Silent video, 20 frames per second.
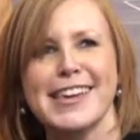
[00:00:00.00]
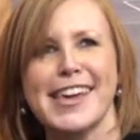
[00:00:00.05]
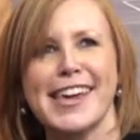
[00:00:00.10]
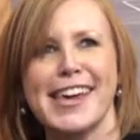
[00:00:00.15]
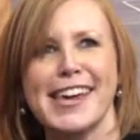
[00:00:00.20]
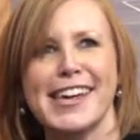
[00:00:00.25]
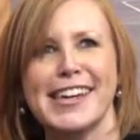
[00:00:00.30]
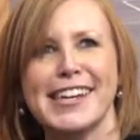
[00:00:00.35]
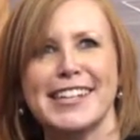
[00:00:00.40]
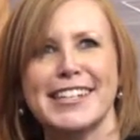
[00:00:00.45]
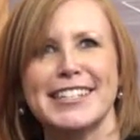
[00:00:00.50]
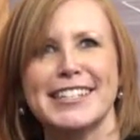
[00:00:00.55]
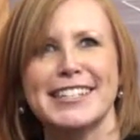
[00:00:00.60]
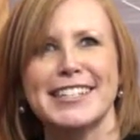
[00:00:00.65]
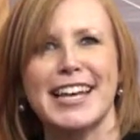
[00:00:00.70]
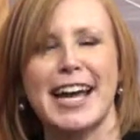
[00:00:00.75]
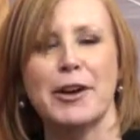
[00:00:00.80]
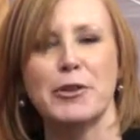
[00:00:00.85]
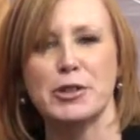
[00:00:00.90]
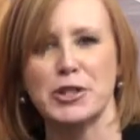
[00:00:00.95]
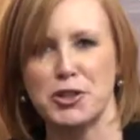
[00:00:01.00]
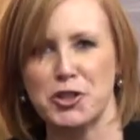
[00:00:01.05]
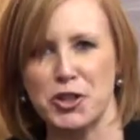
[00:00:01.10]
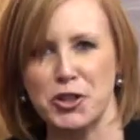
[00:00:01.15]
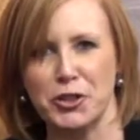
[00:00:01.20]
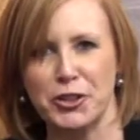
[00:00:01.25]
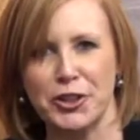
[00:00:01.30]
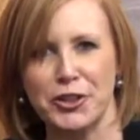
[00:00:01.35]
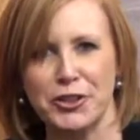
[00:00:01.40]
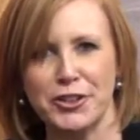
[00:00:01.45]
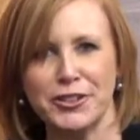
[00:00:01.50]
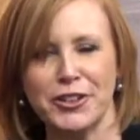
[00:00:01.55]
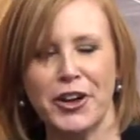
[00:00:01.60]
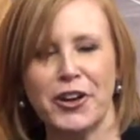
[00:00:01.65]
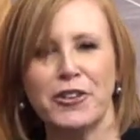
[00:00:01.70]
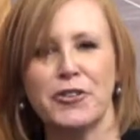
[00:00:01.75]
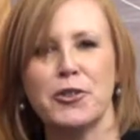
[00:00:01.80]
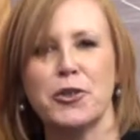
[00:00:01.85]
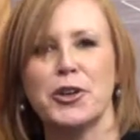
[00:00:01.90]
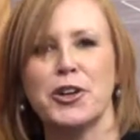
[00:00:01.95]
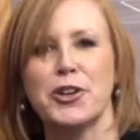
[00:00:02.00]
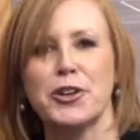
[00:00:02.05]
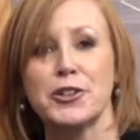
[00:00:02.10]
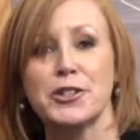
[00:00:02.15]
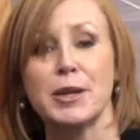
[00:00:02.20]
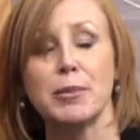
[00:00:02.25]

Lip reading: and I was a cheerleader all 4 years.